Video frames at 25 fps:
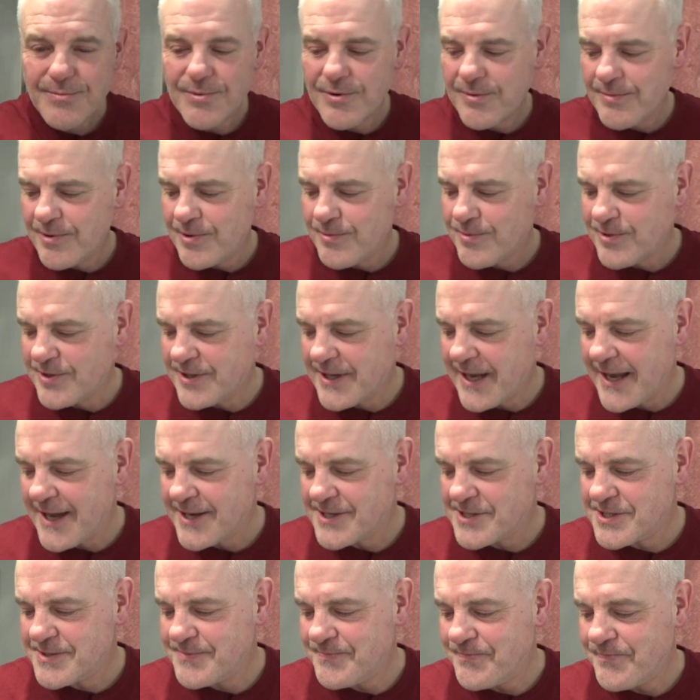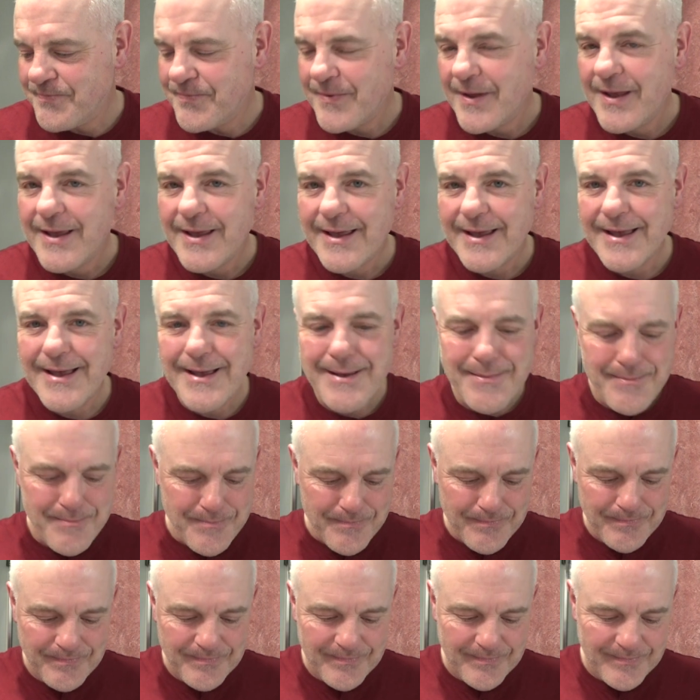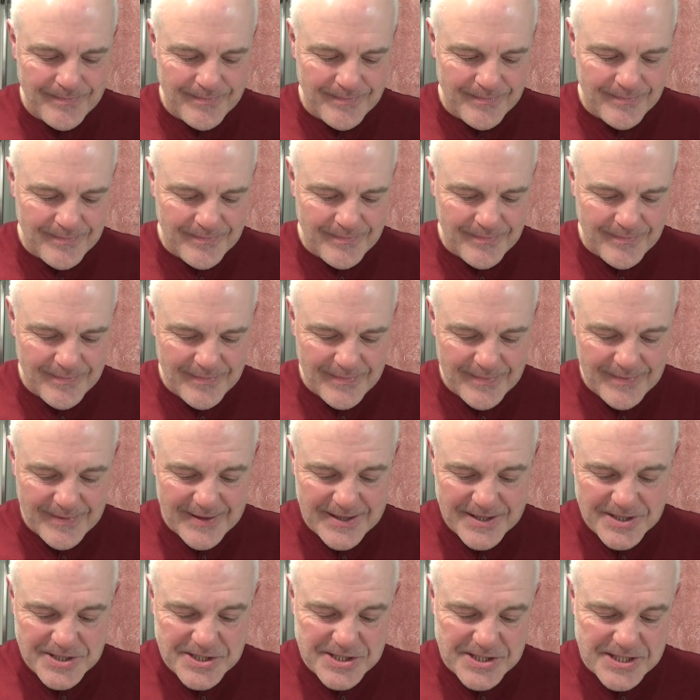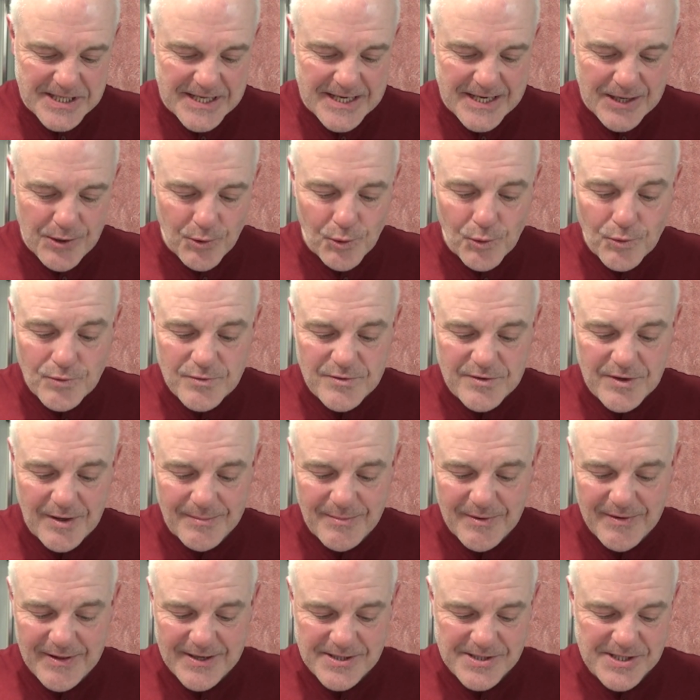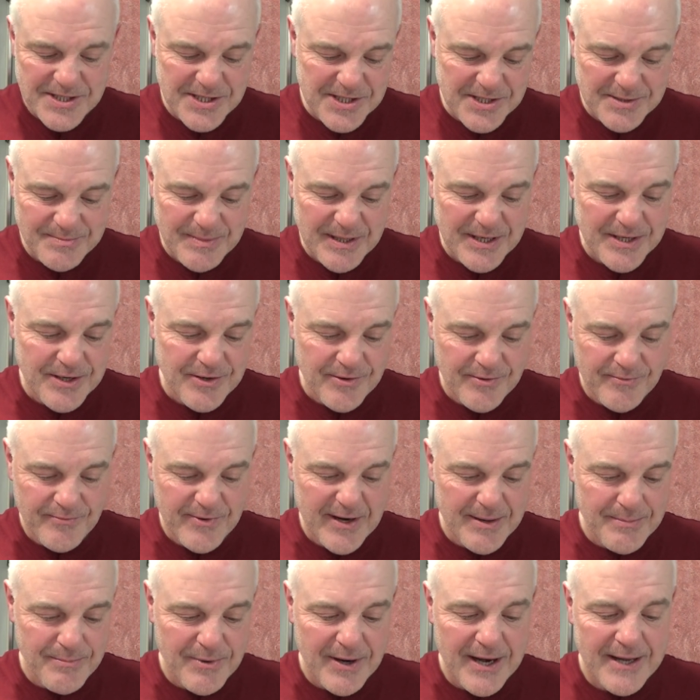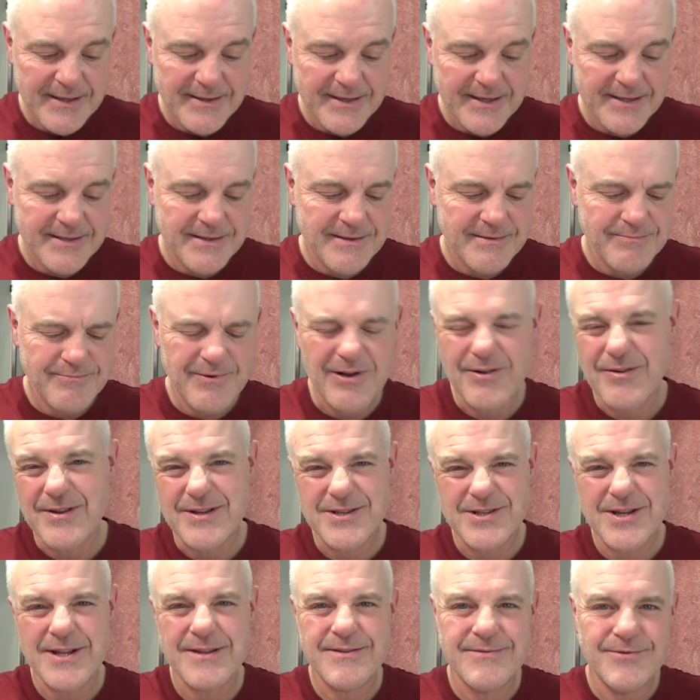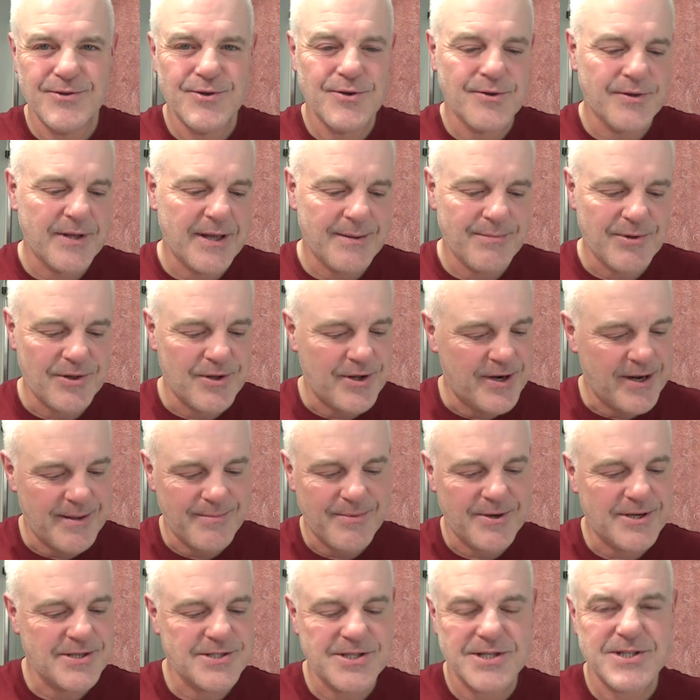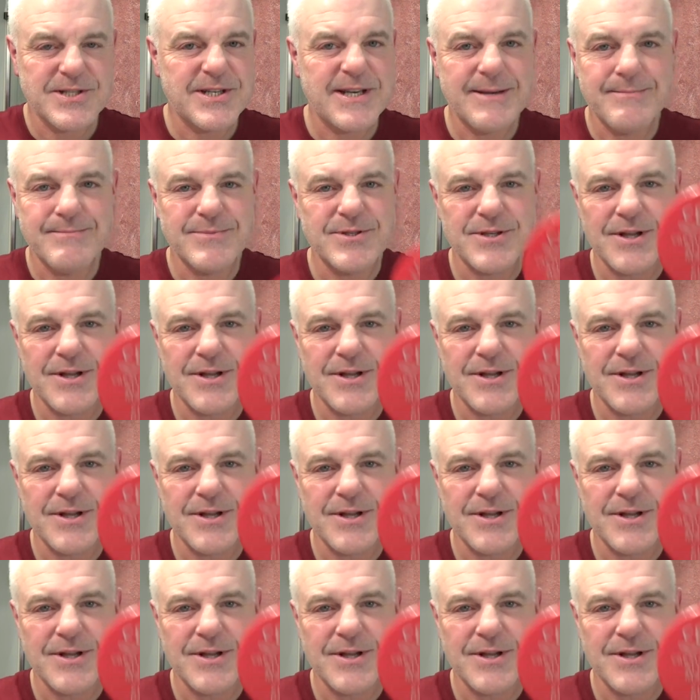probably would guess. This is the old tub of this. This has been rebranded. Well, there's a new label on it, but it's the same